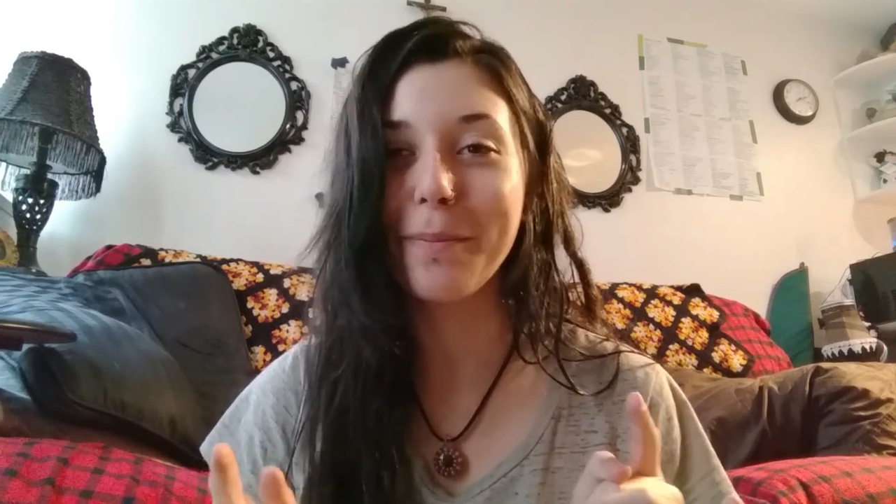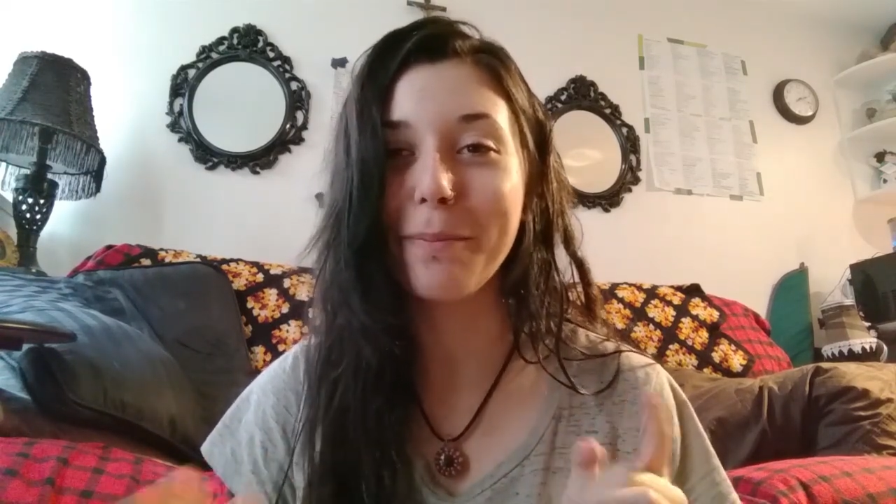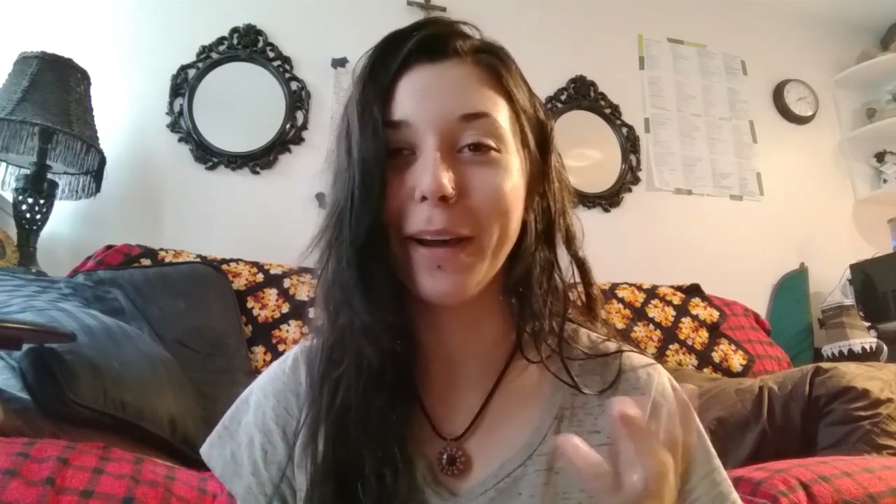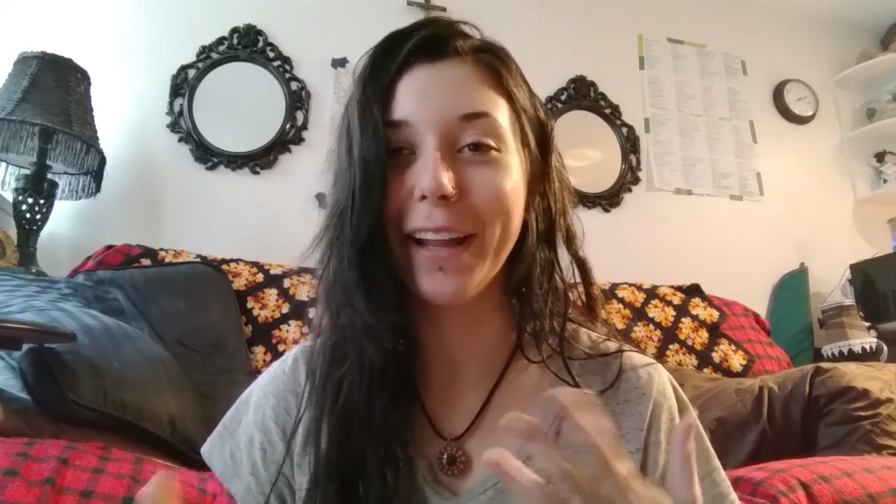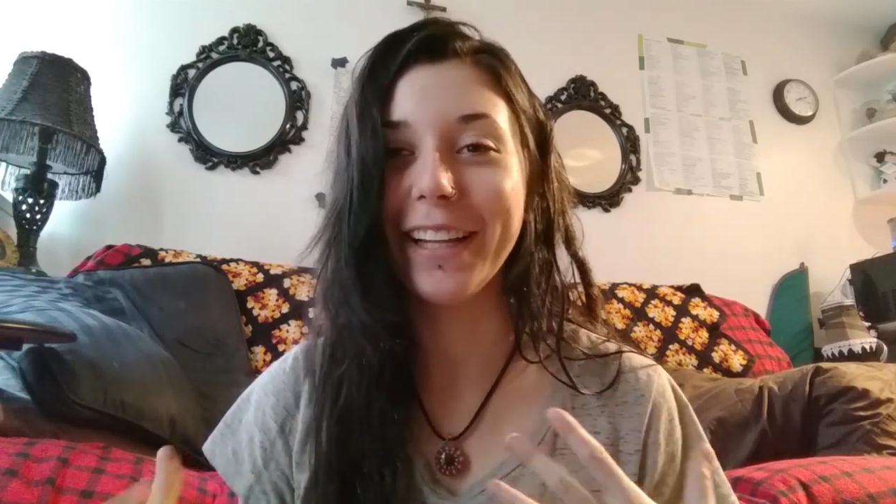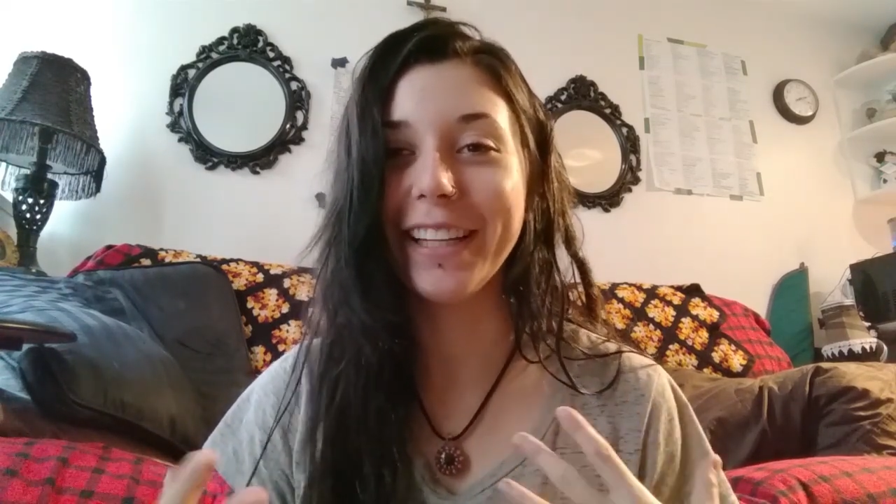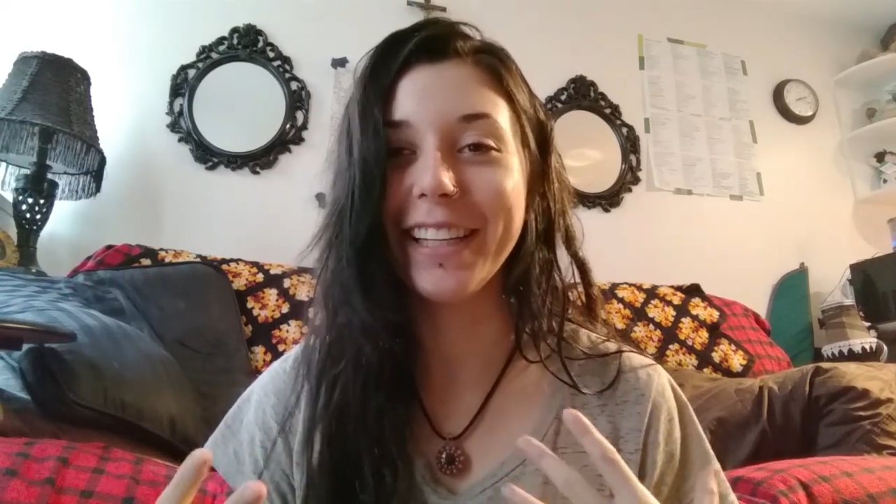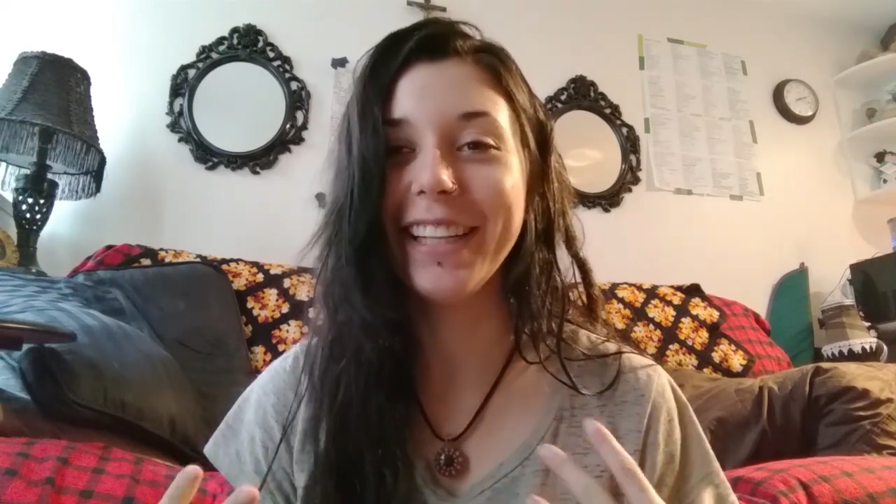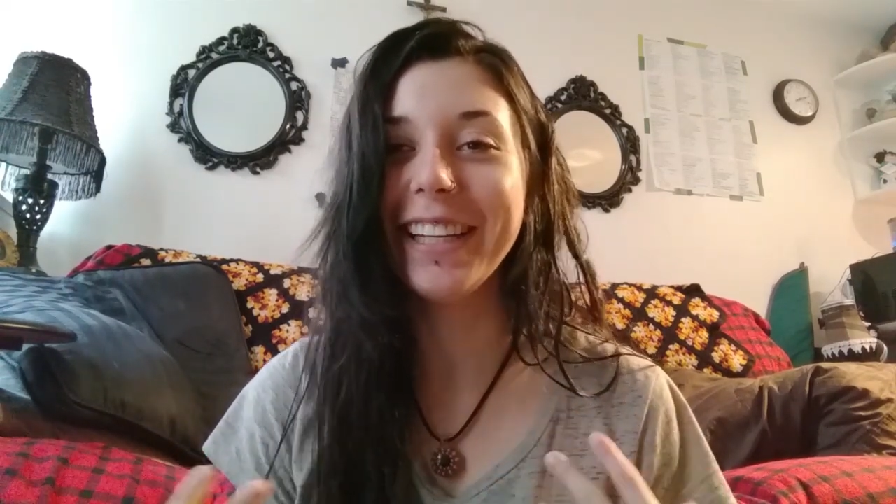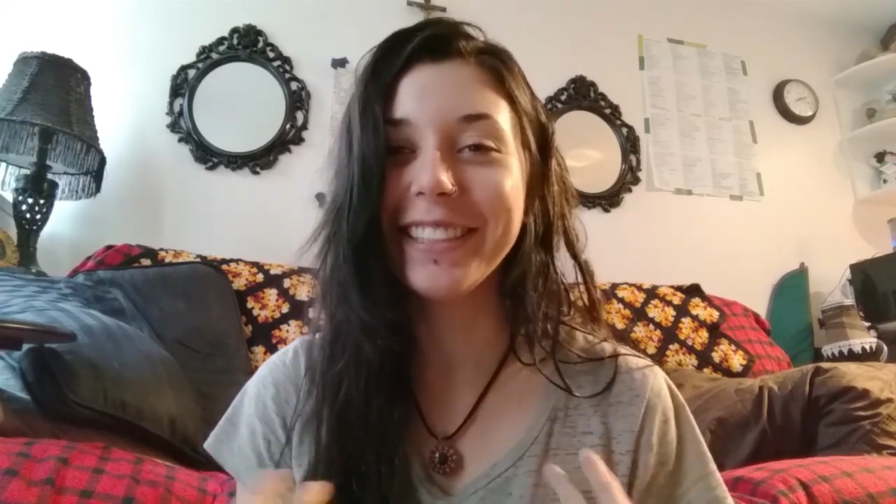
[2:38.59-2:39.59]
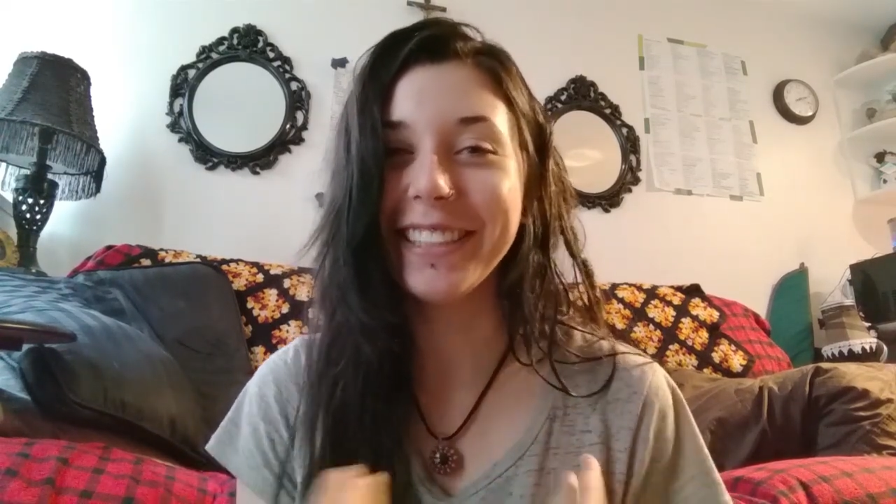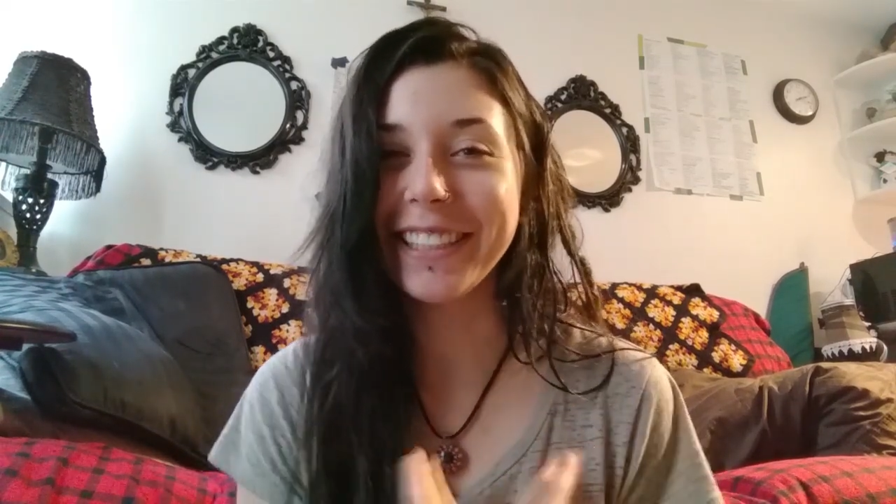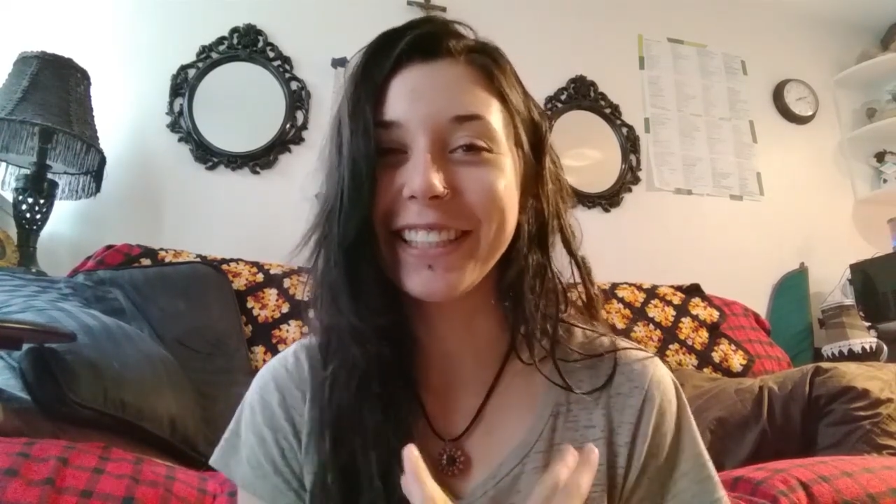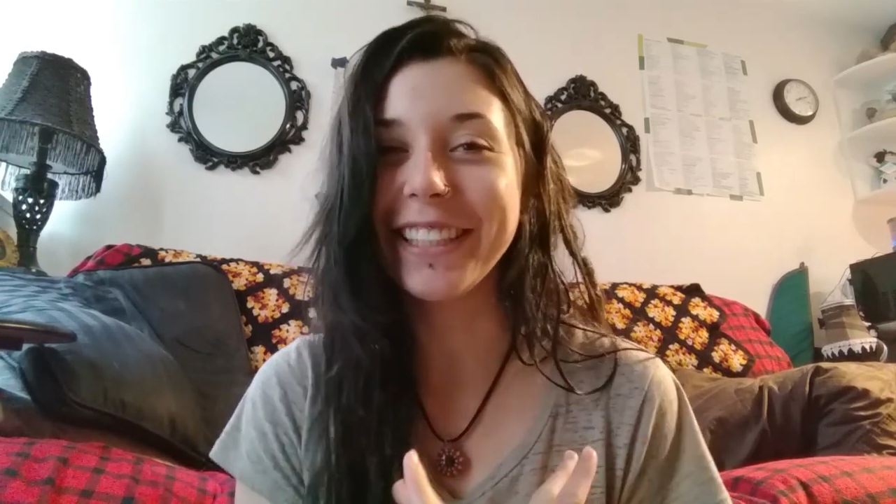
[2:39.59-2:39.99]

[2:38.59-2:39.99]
butt isn't